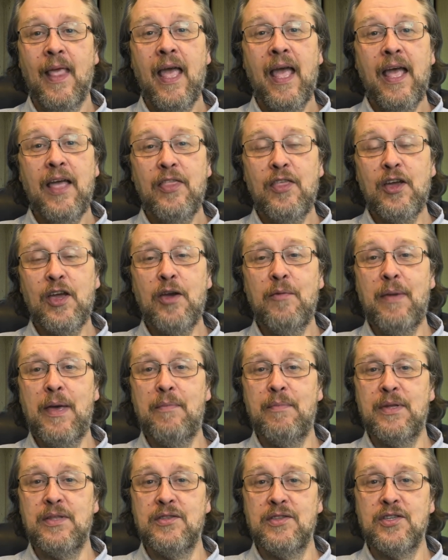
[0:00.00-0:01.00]
The
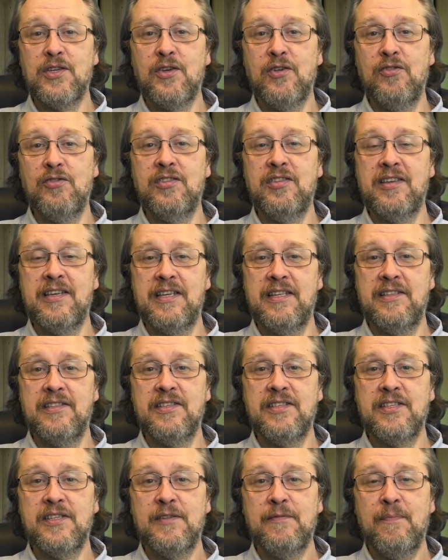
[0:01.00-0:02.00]
commitment to good
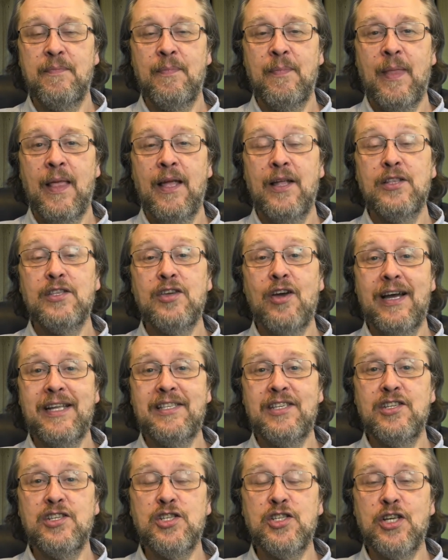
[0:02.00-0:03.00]
deeds.
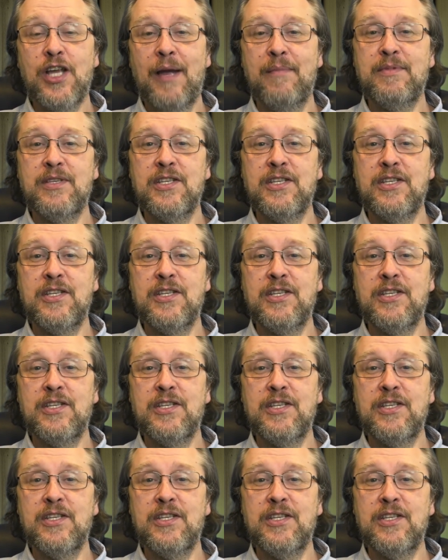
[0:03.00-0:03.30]
Titus chapter